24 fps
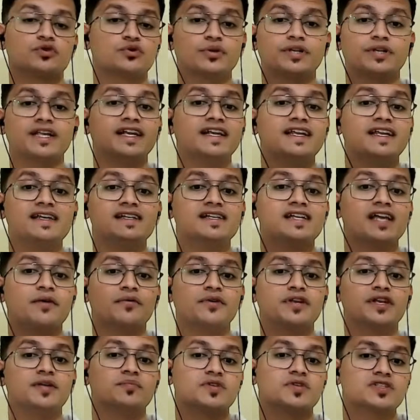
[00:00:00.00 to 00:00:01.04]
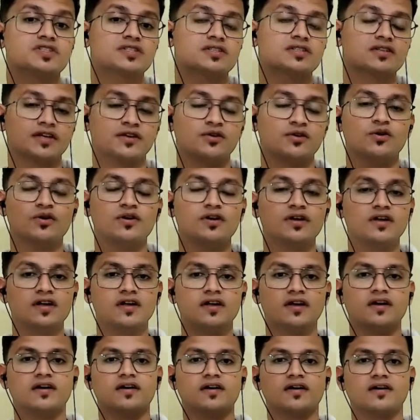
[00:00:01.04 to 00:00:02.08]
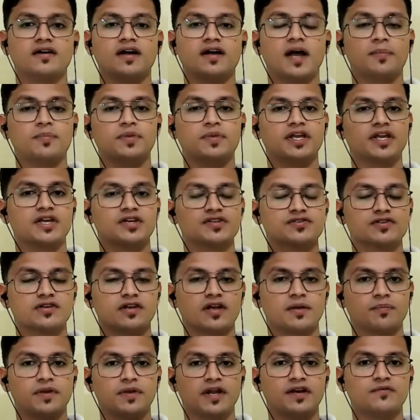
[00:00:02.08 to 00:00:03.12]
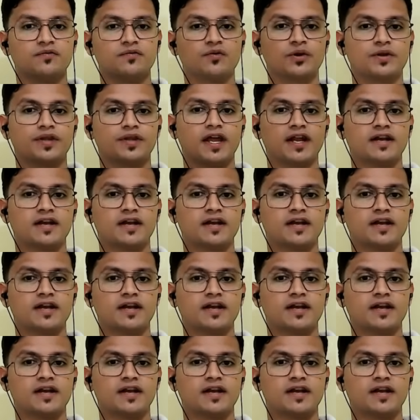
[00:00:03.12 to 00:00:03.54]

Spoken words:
So they didn't have any much, you know, application applied for